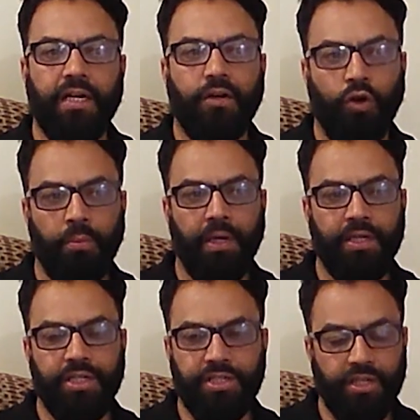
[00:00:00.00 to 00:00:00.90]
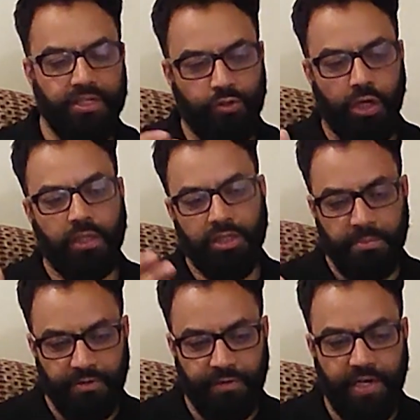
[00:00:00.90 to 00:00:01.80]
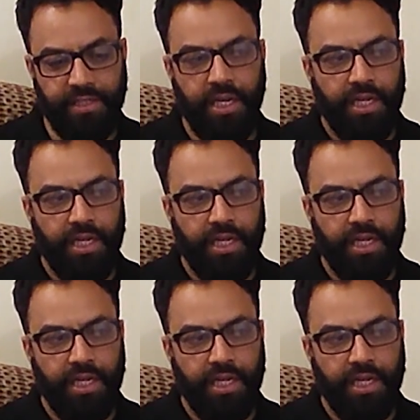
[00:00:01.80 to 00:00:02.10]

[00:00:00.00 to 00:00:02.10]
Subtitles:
all my sisters, daughters, my friends,